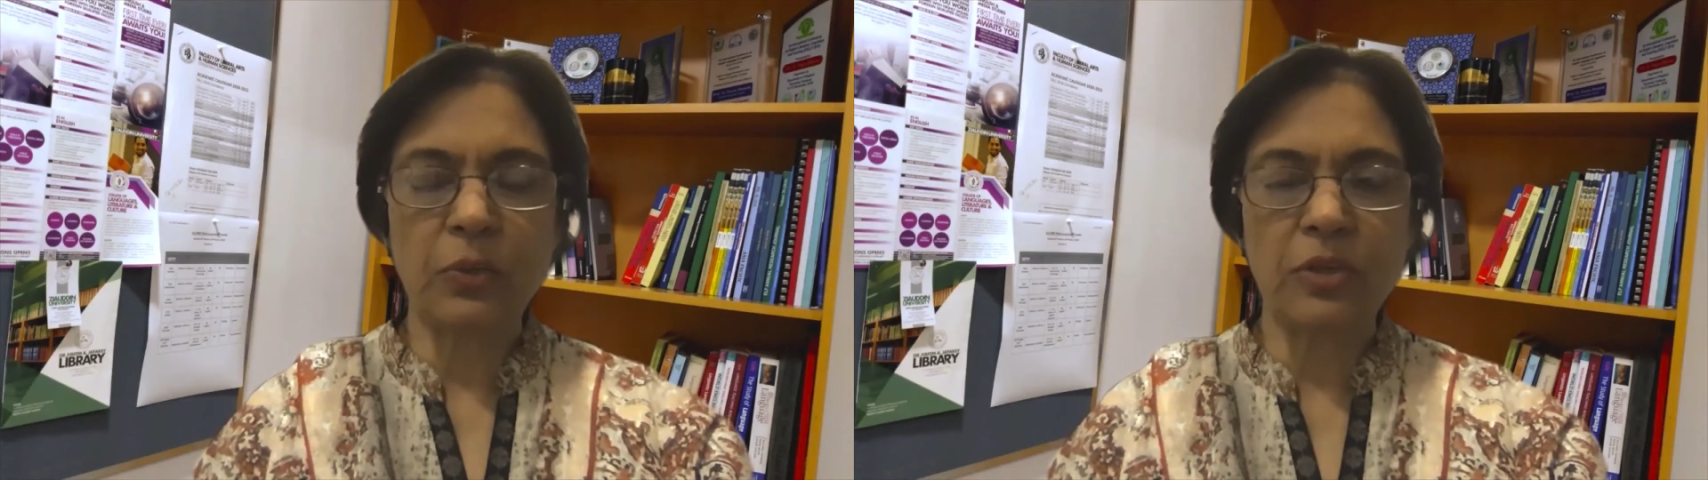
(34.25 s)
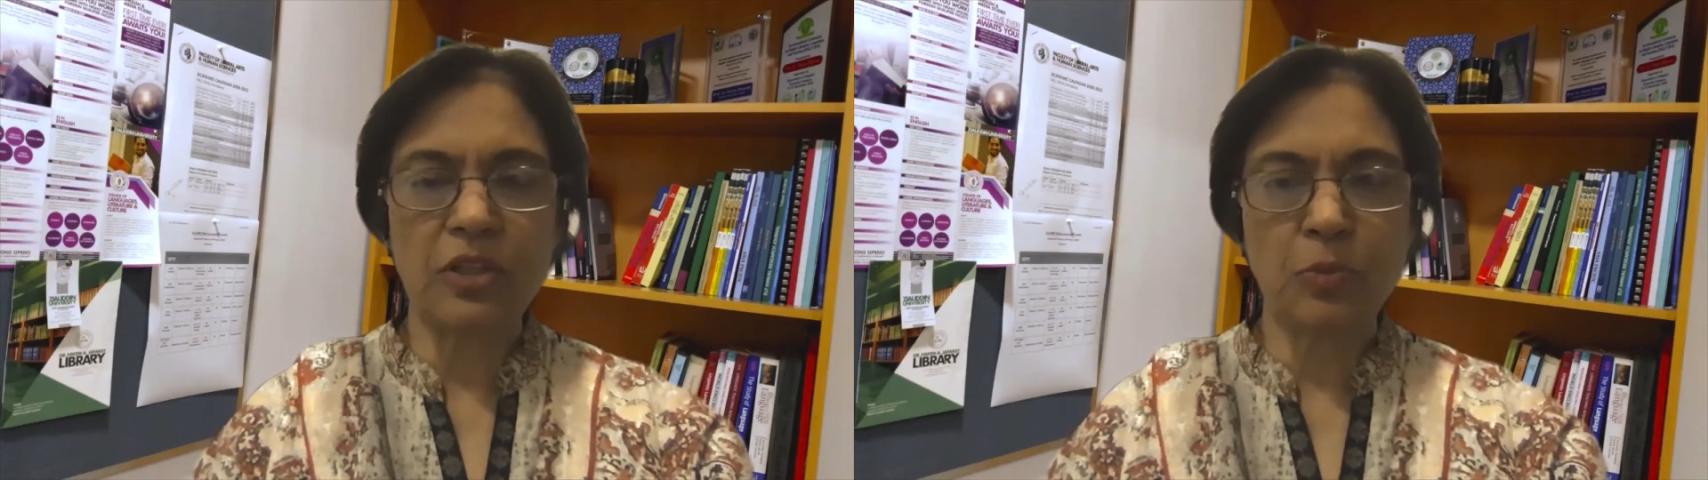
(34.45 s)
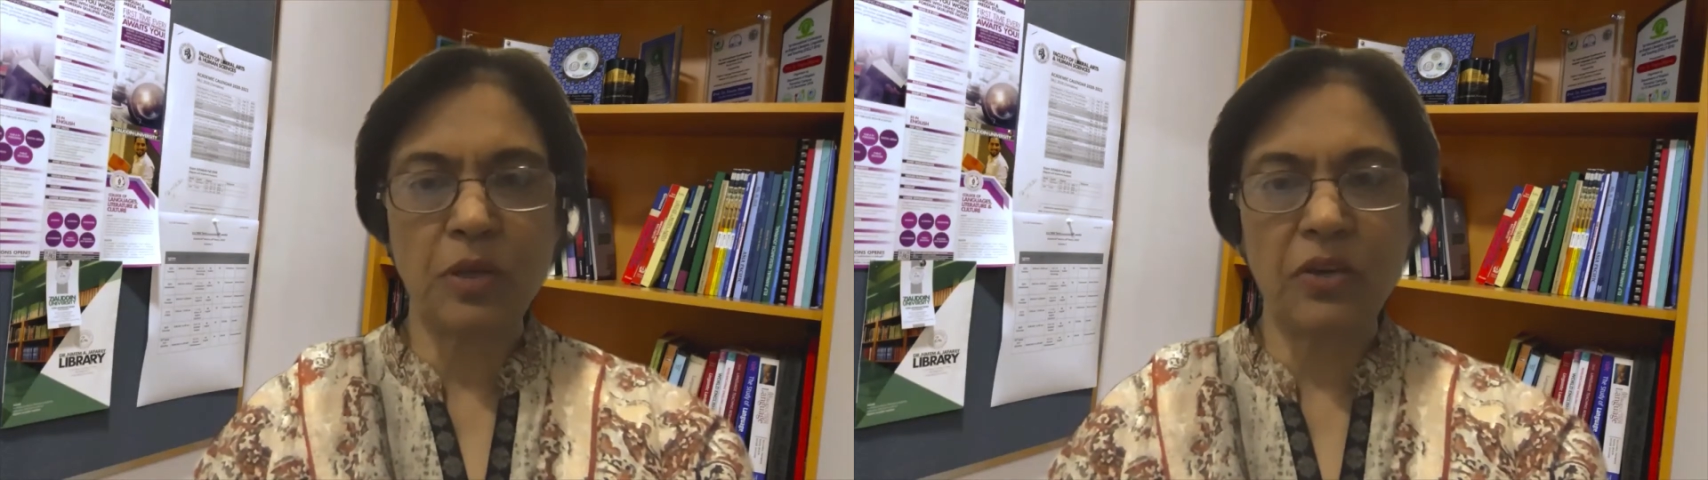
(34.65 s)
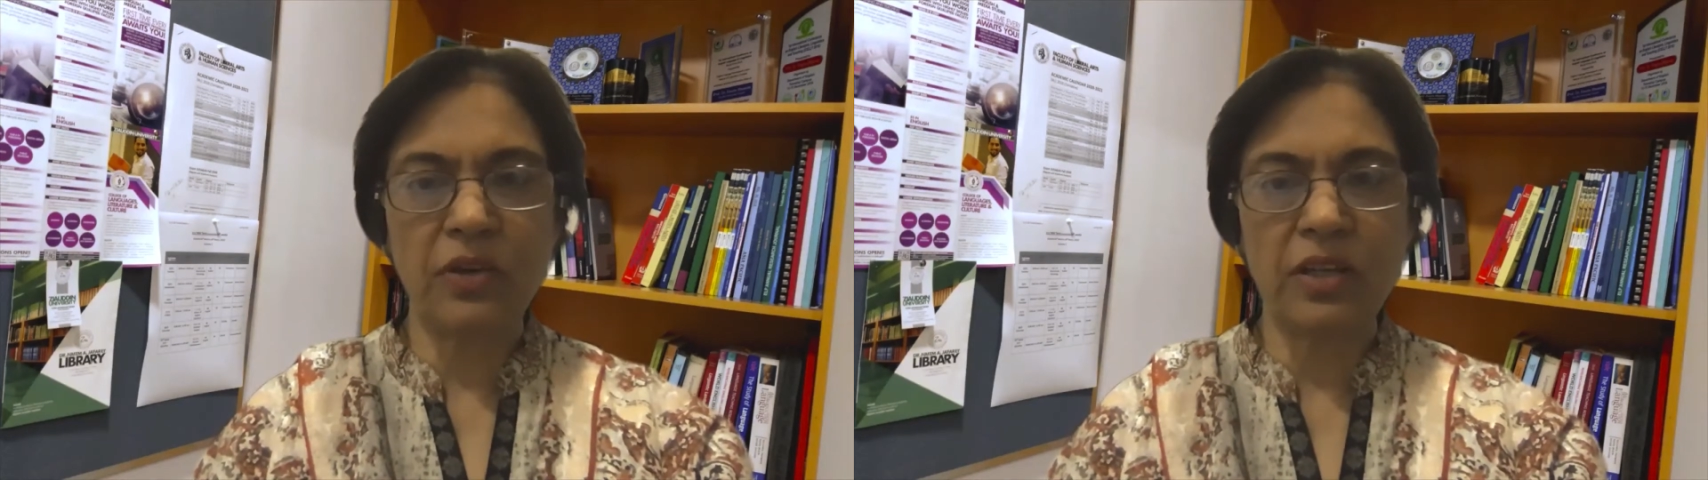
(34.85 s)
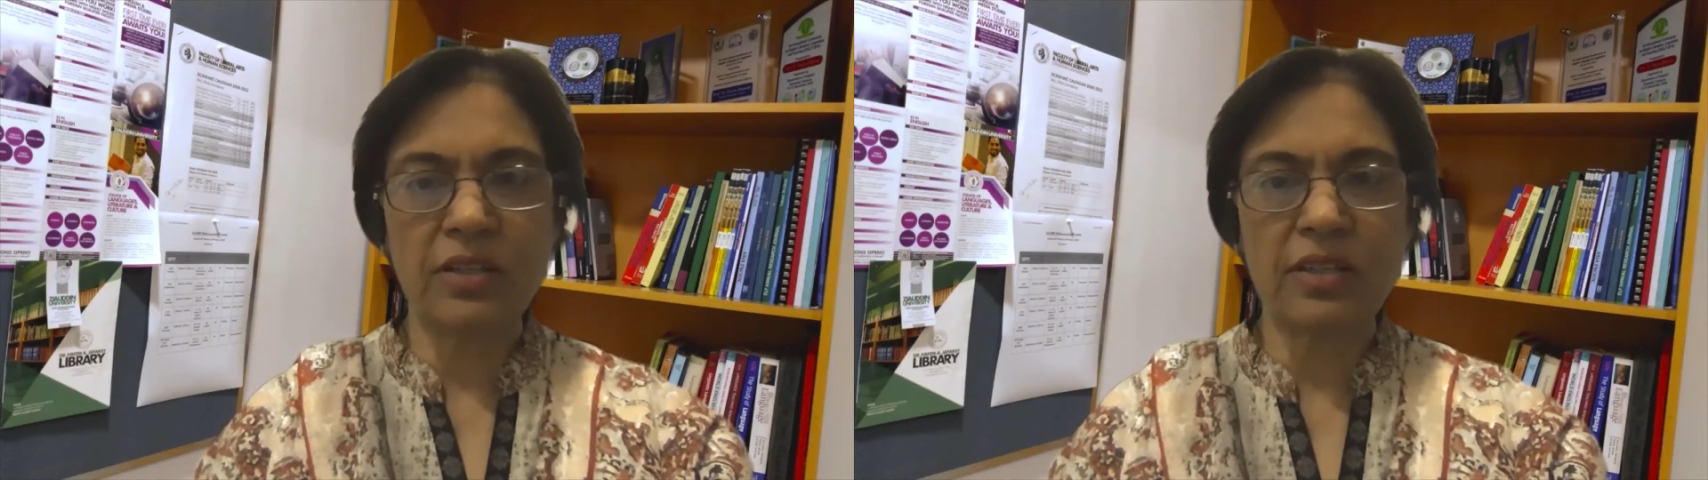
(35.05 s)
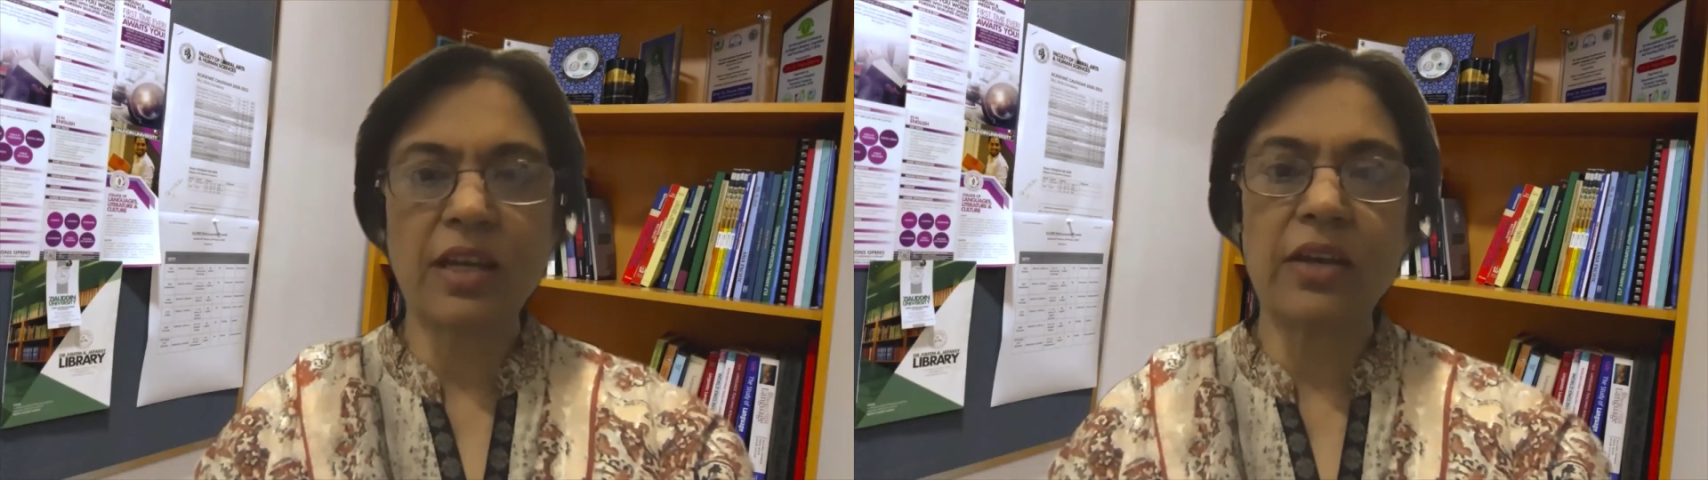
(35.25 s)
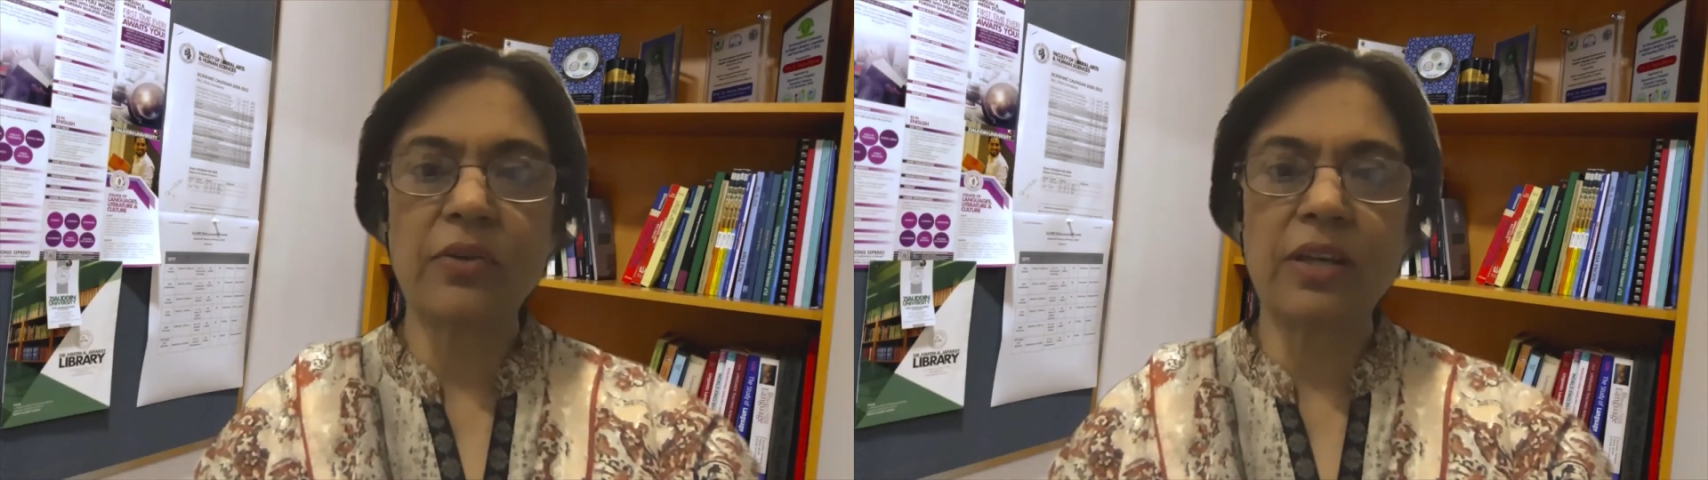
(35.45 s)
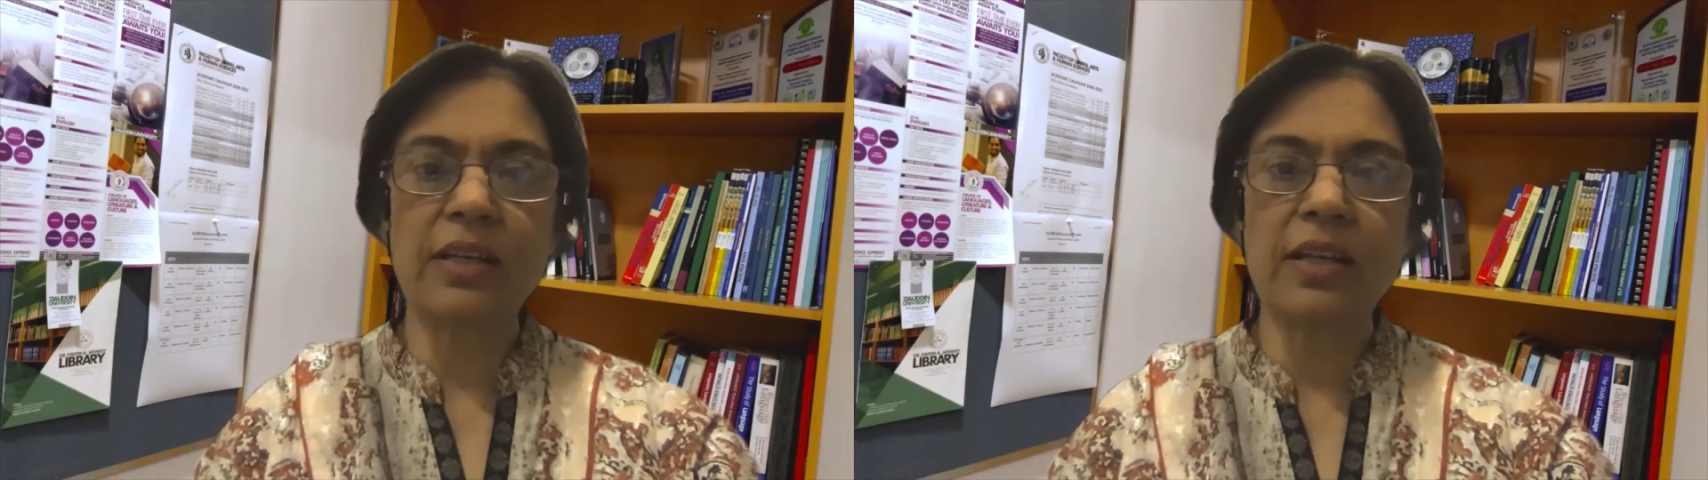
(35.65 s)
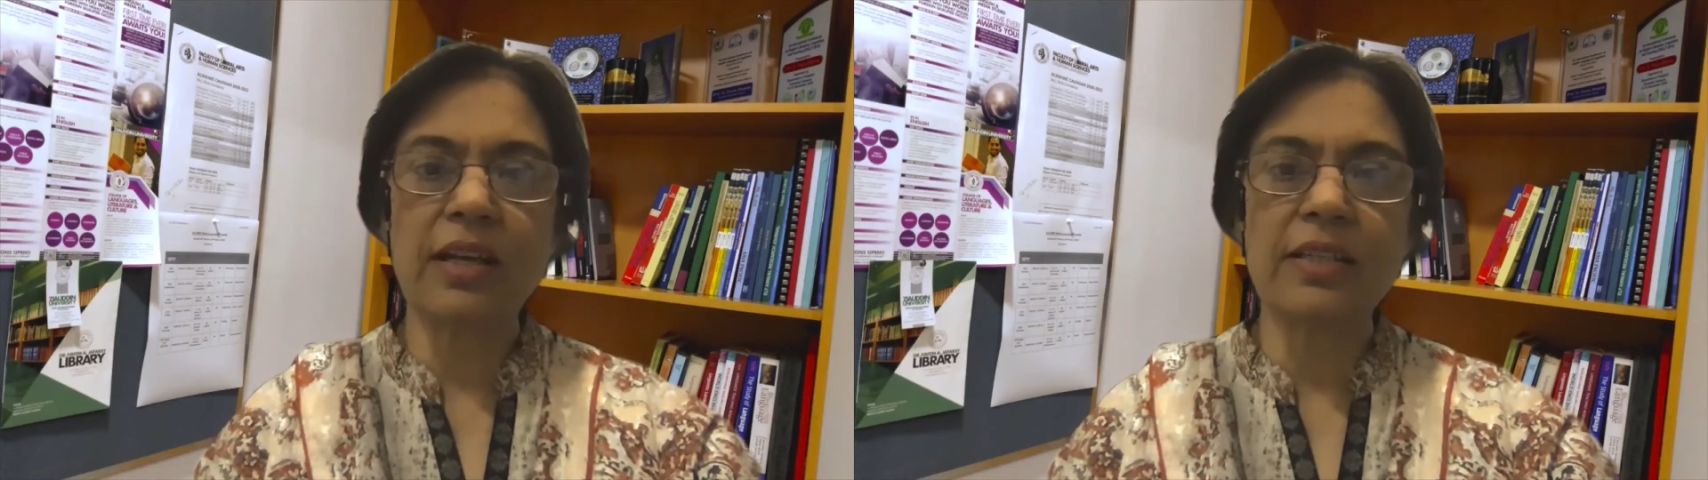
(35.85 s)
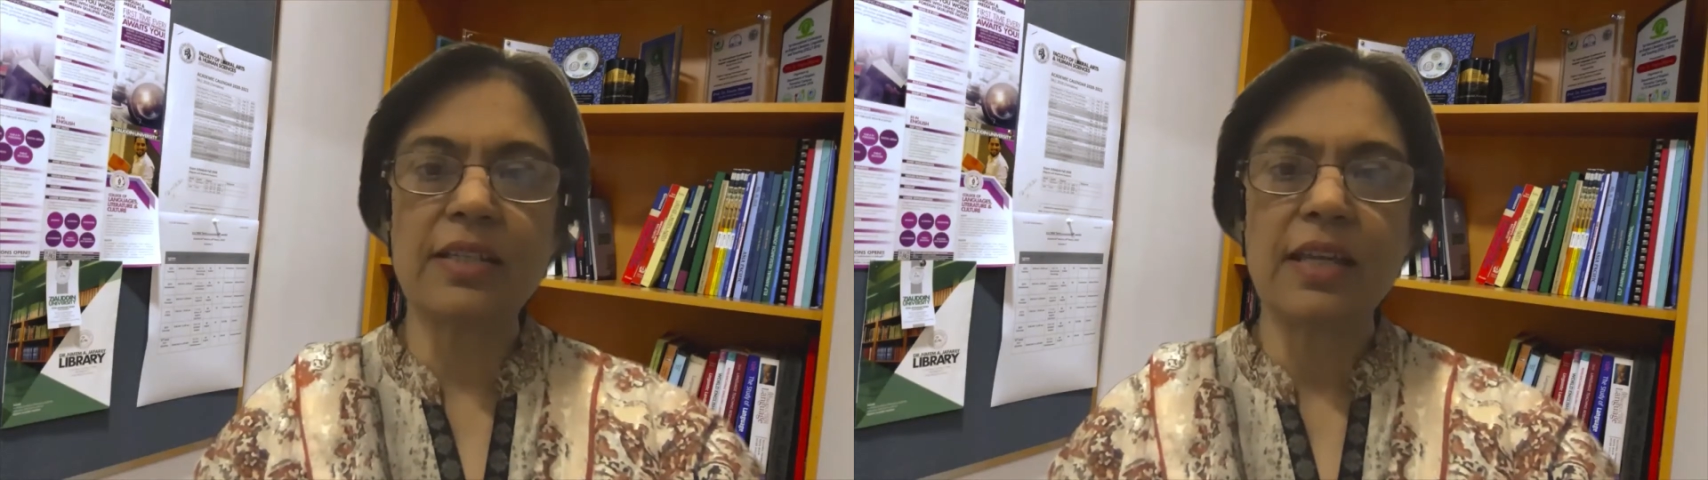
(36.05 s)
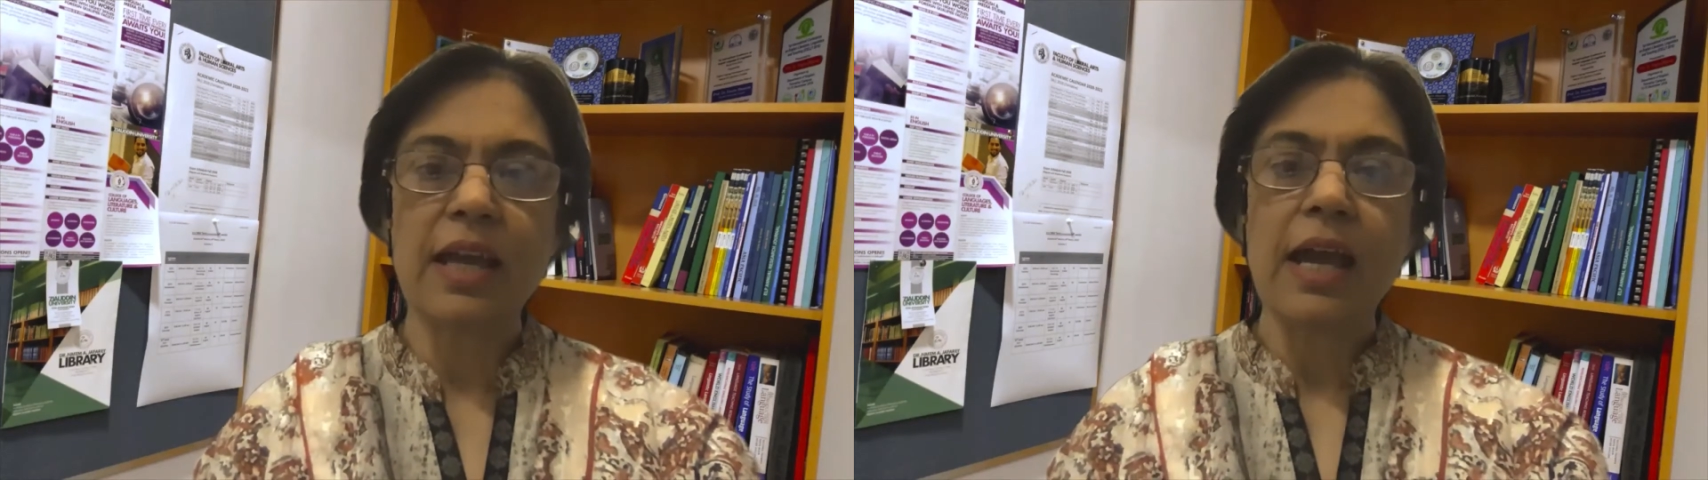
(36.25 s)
own experience, I realized